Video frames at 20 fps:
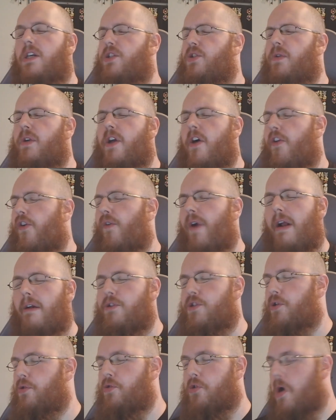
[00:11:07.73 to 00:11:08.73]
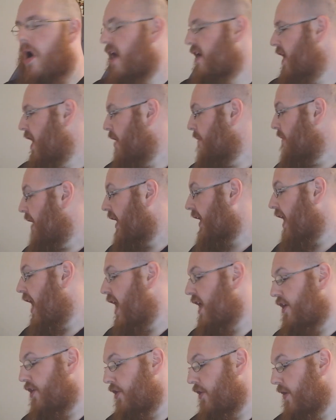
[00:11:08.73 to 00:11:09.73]
do another round 2 dry now. I
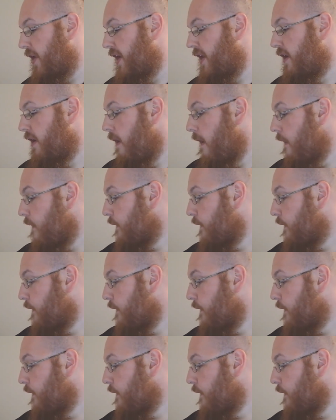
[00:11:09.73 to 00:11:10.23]
gotta do it.